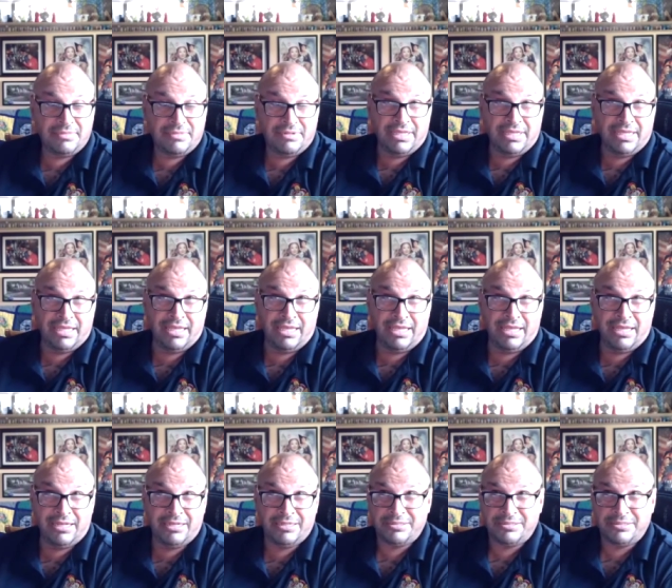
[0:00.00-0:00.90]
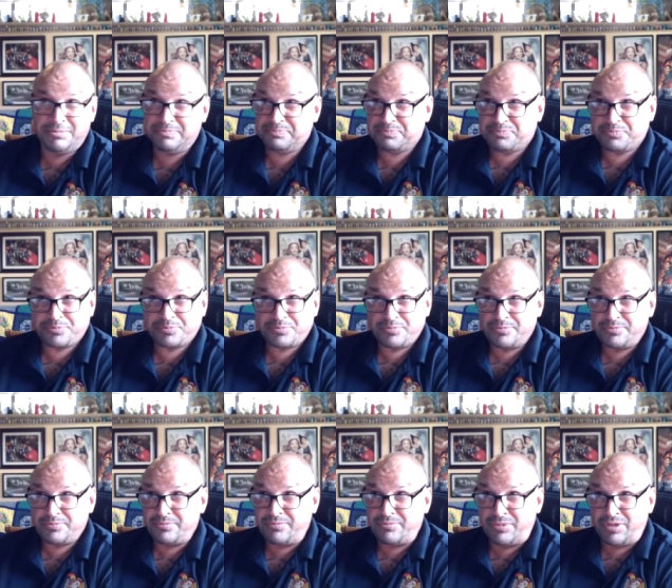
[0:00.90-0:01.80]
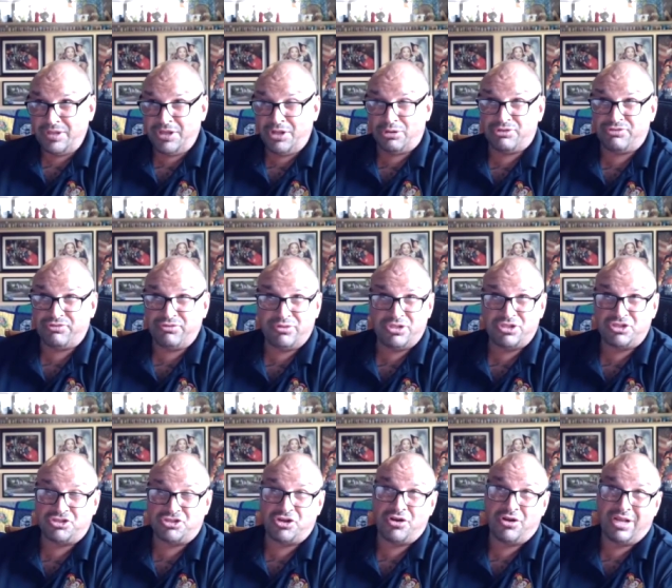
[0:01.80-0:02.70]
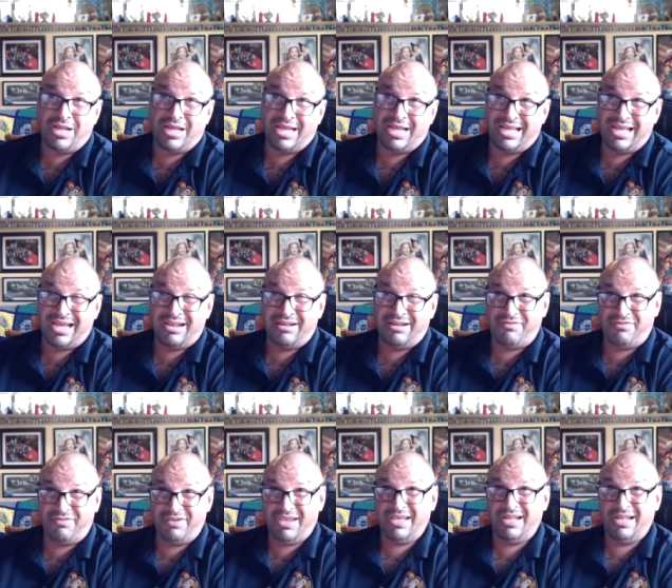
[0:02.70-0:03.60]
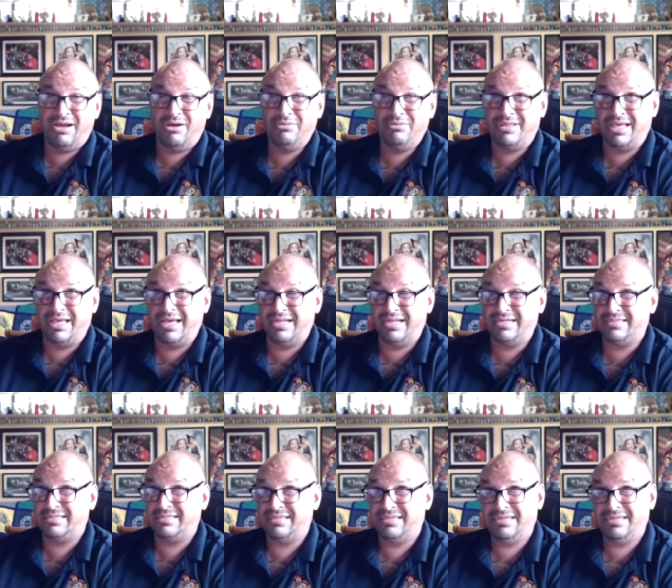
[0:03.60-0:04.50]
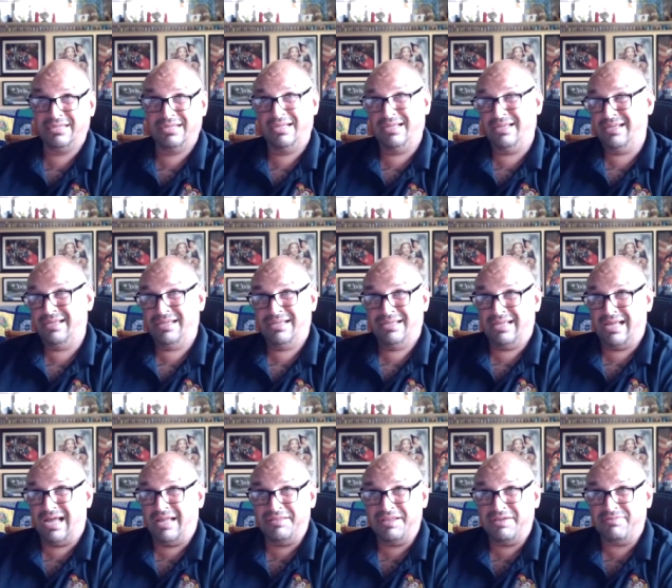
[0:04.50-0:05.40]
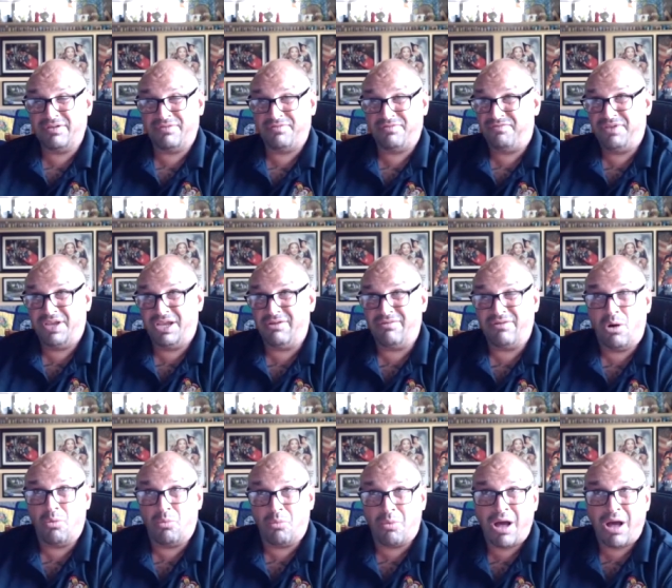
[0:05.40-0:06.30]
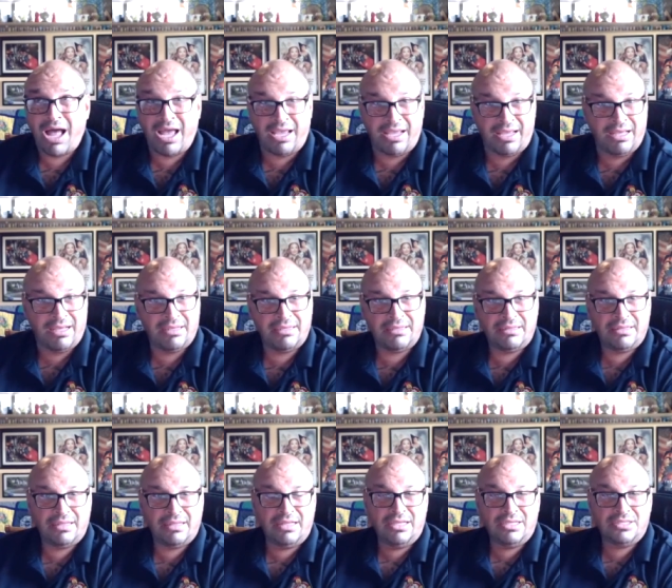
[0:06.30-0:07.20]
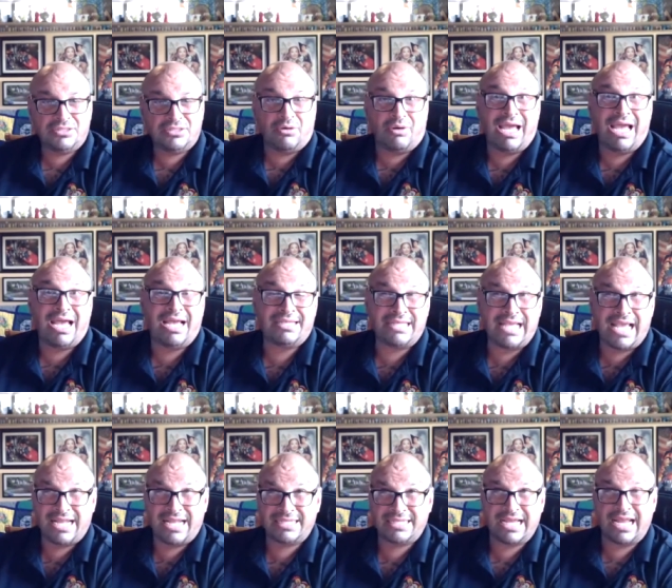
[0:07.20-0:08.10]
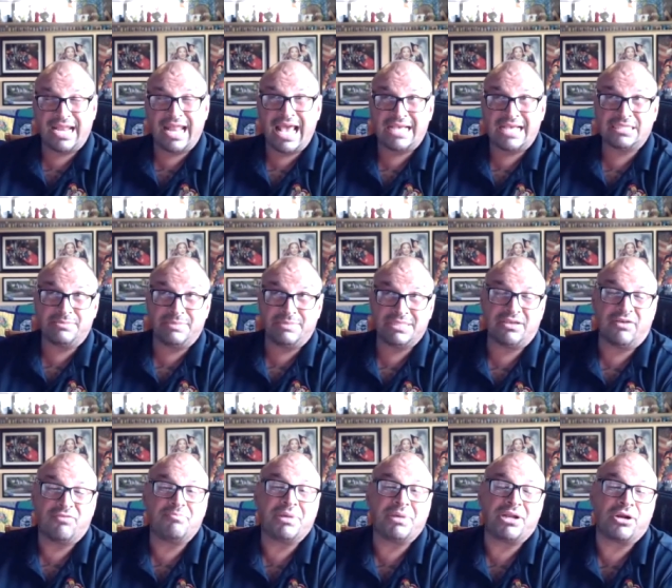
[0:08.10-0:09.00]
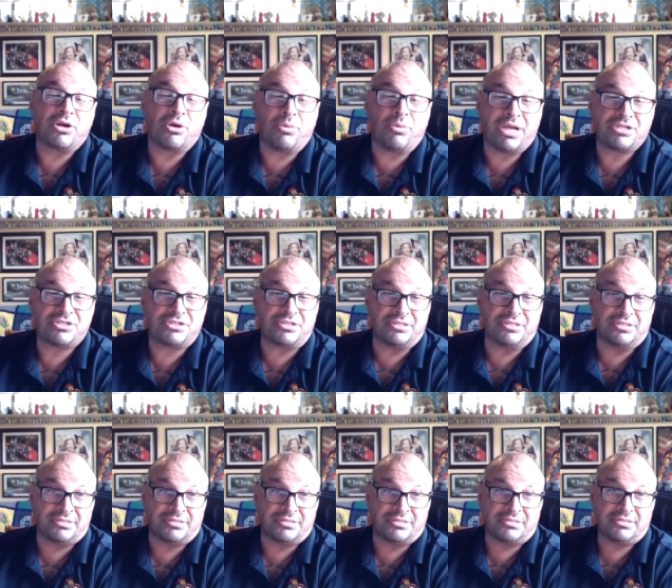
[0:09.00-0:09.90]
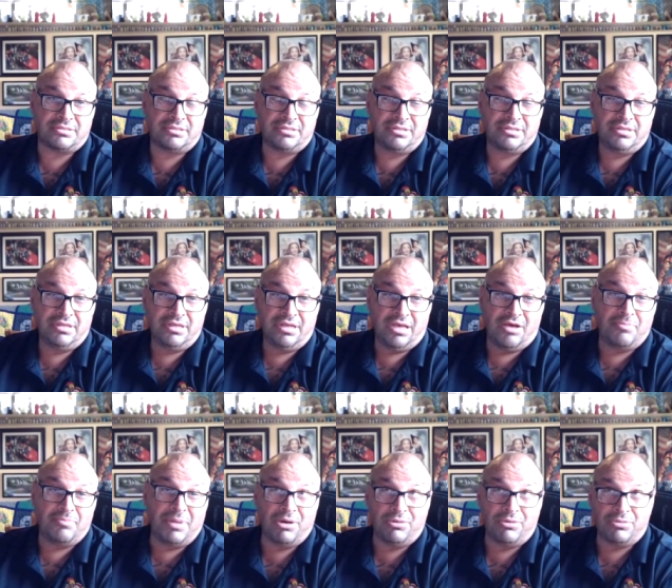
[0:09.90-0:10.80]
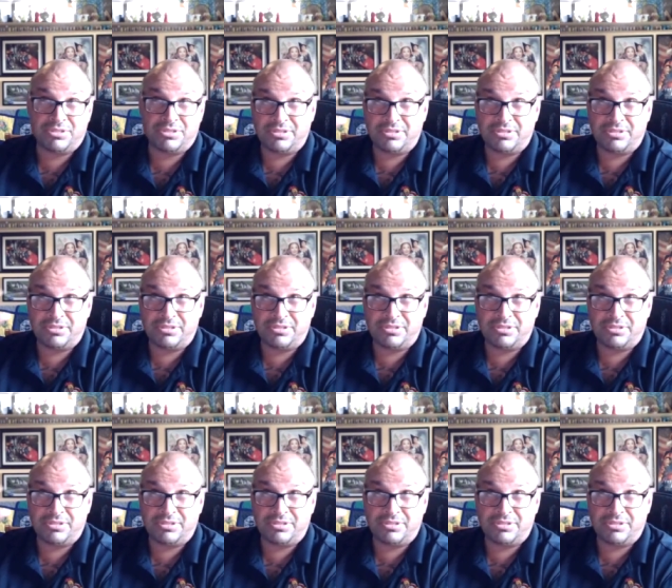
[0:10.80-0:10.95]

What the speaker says: And, through this journey, I kind of figured out that I'll never figure out why. So I had to start asking myself better questions about,